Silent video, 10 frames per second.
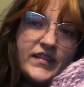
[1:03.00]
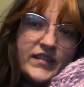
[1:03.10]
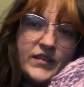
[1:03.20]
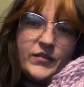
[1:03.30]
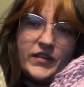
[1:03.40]

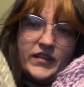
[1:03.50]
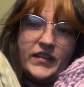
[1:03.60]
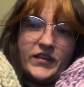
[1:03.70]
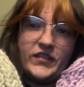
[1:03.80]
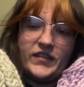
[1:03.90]
You can
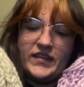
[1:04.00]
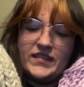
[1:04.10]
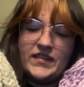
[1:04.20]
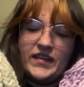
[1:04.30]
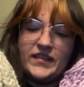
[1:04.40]
literally
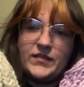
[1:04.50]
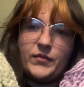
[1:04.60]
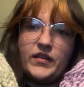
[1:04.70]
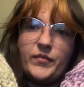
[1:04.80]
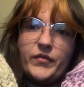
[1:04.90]
stand this
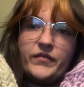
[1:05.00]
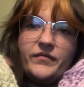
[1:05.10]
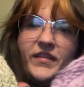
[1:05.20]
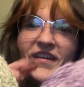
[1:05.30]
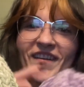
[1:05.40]
one up.
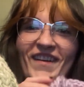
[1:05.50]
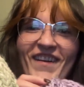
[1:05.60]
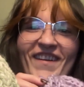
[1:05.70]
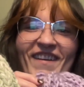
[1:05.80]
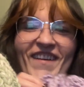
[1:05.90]

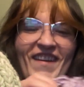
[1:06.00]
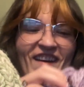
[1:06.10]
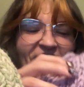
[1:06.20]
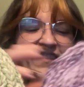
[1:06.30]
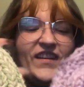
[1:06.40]

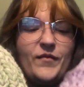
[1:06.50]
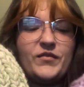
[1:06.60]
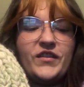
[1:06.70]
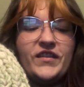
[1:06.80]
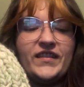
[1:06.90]
I mean, I'm
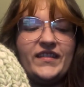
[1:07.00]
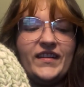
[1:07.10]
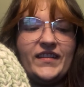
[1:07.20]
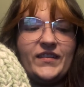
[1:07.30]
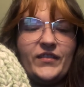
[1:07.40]
sure you can
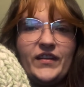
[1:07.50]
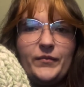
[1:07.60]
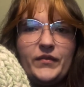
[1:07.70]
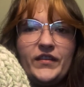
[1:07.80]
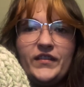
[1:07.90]
stand this one
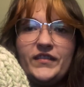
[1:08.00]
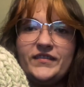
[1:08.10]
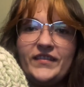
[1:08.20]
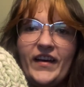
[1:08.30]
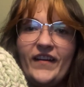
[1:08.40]
up too.
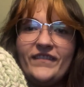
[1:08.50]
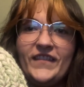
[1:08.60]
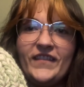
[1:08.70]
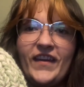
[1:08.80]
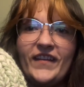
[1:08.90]
Yeah,
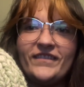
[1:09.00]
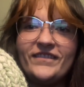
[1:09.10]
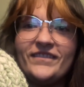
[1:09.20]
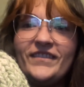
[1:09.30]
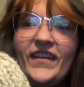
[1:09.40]
you can.
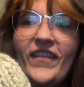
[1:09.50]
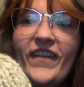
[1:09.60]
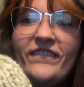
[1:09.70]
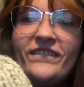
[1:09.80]
All right.